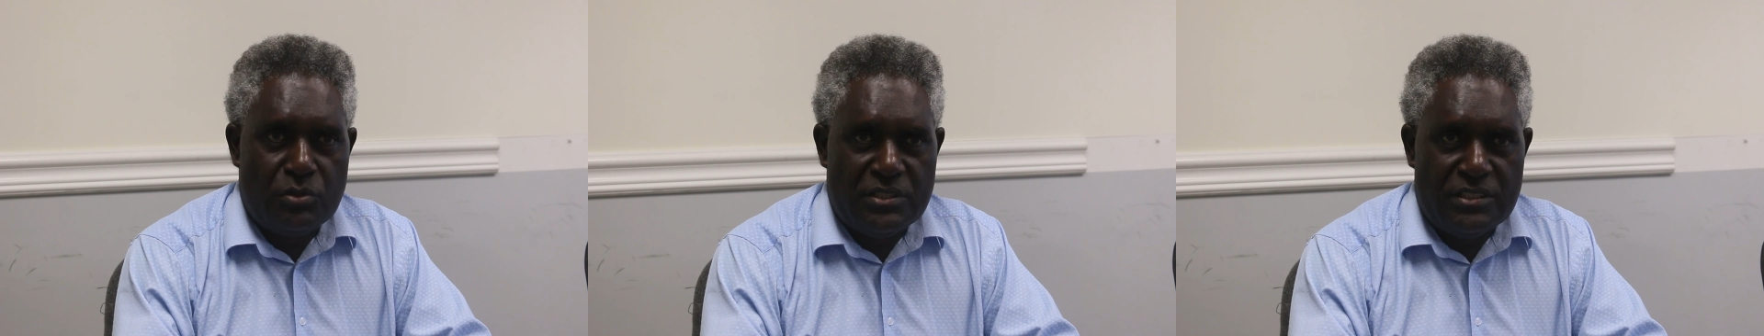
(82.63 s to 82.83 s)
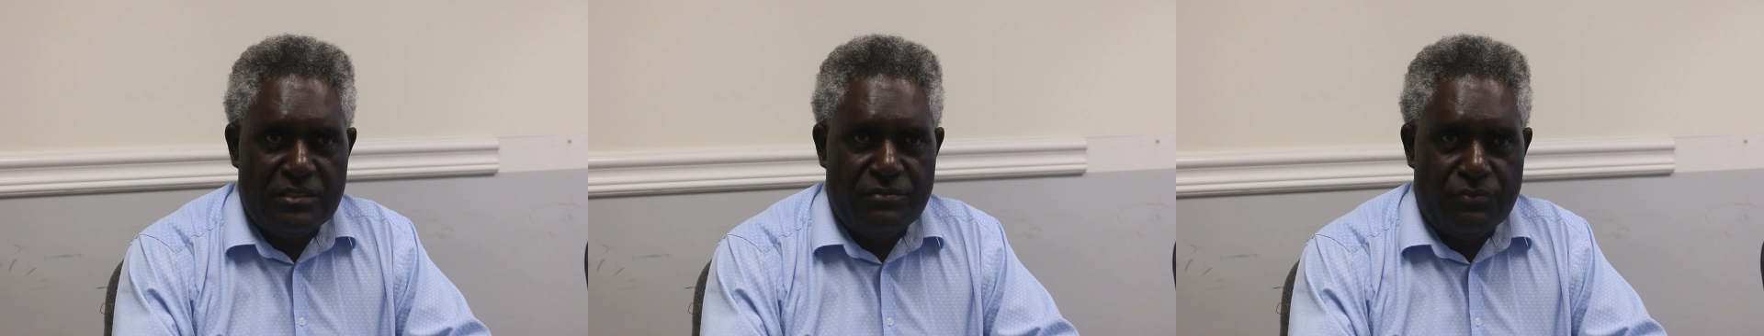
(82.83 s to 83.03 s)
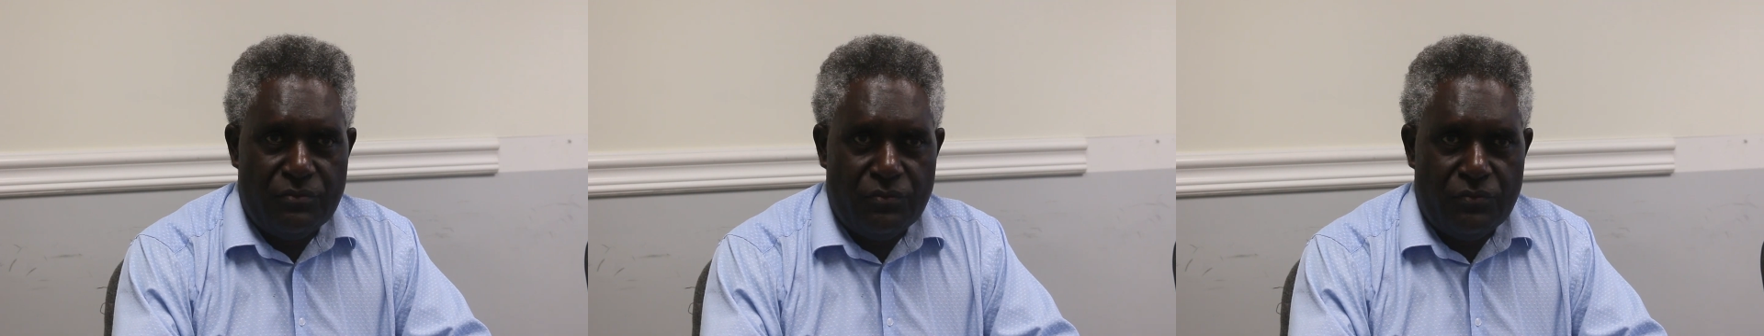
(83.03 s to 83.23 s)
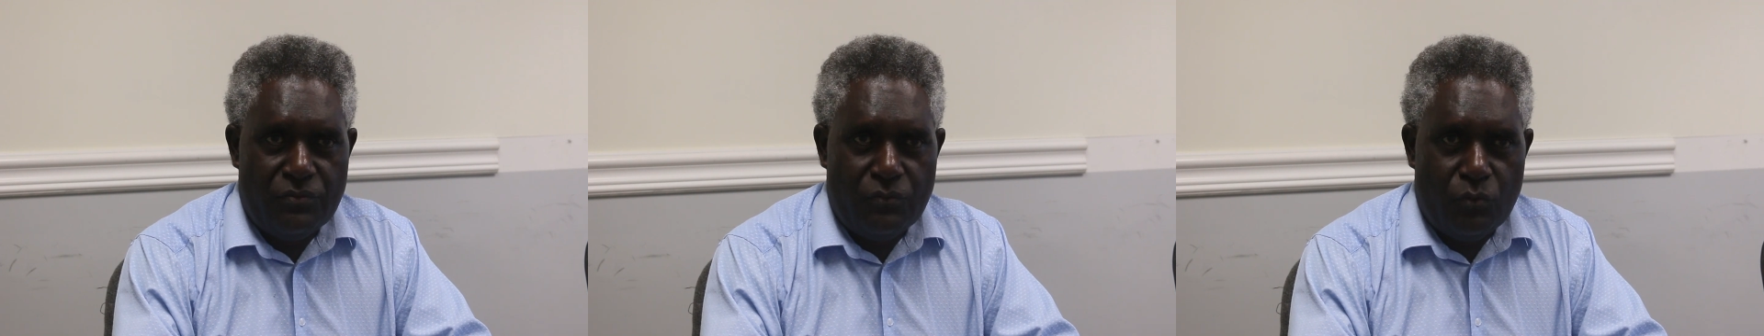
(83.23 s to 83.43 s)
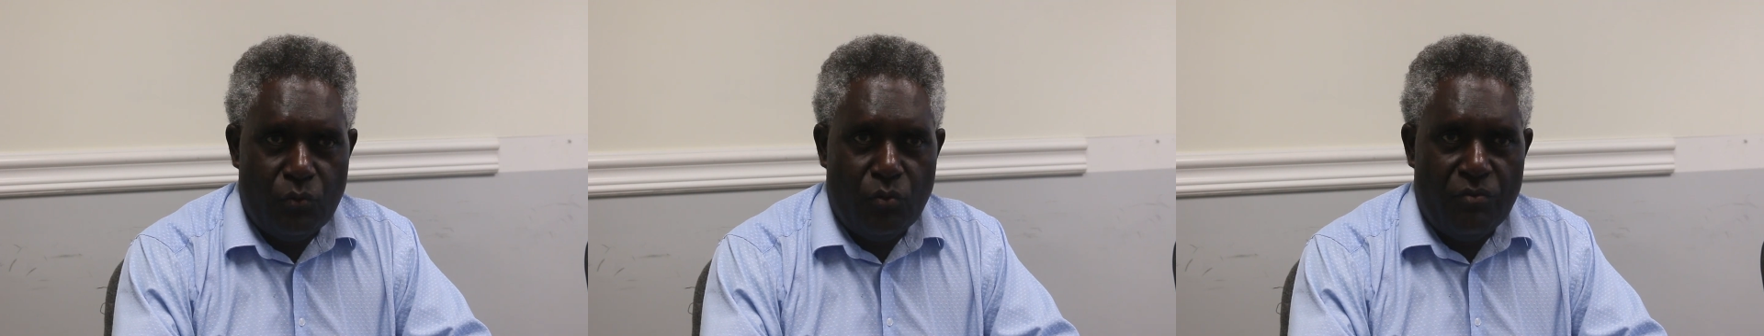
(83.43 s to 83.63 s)
three,
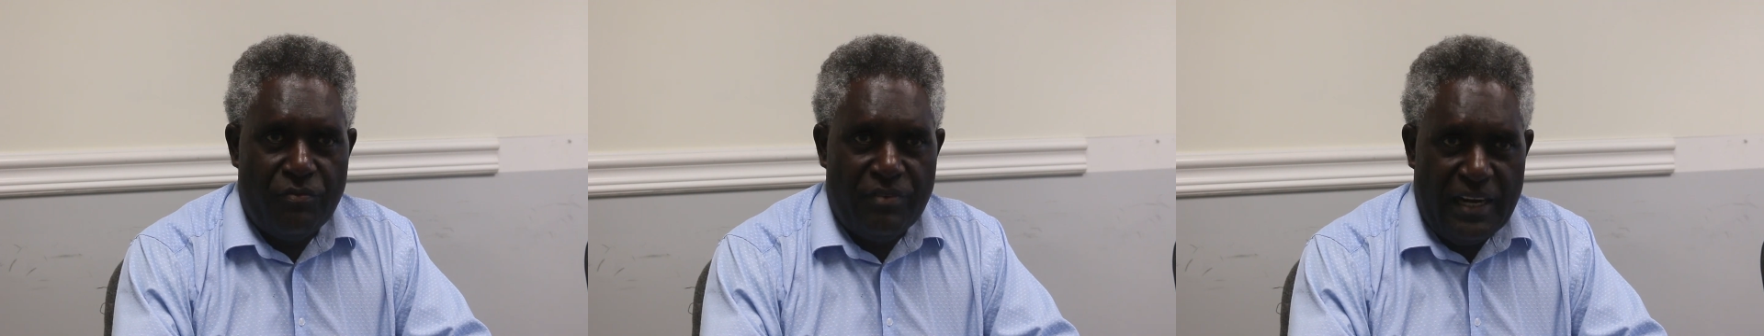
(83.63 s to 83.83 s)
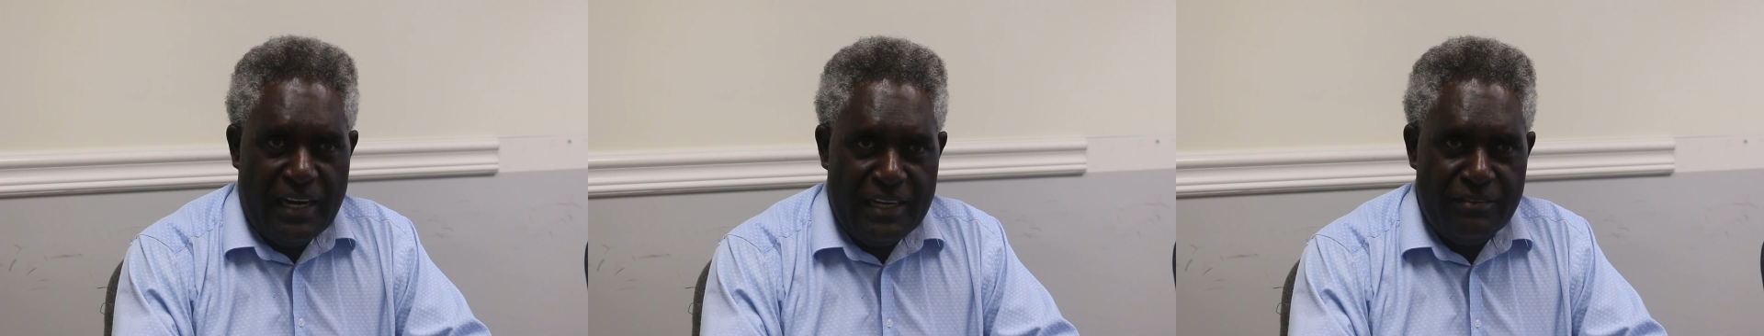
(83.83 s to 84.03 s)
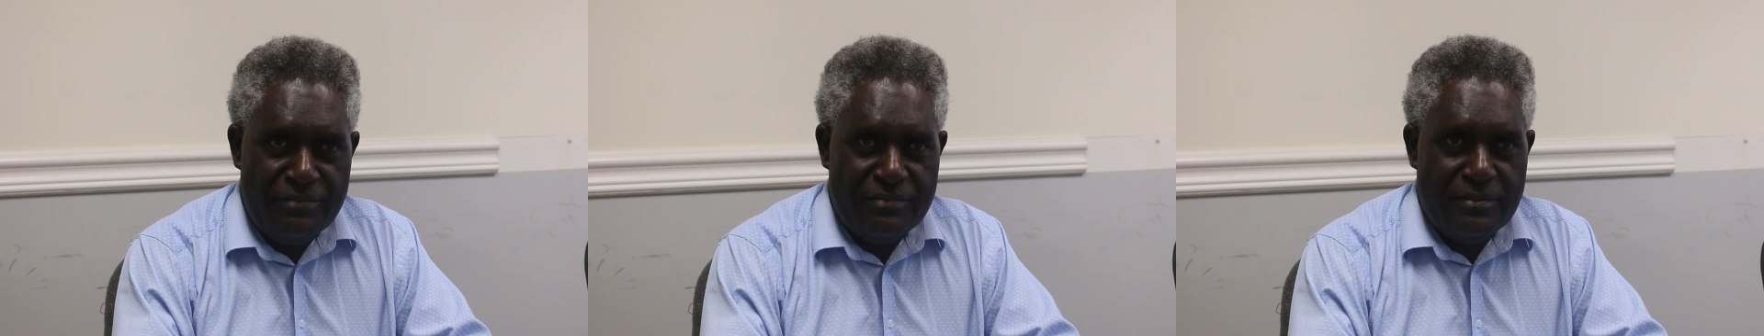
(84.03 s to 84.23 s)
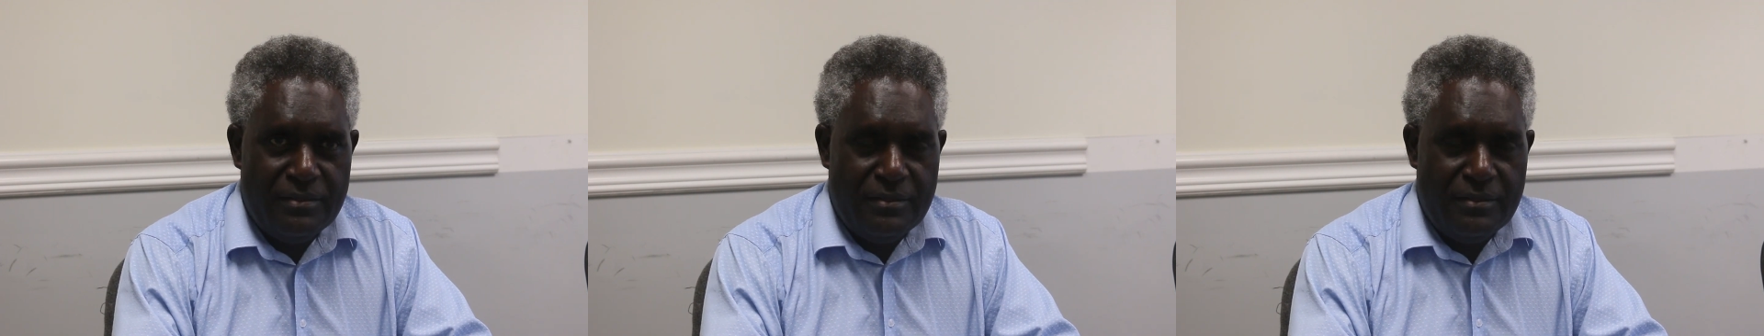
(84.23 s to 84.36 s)
four, five.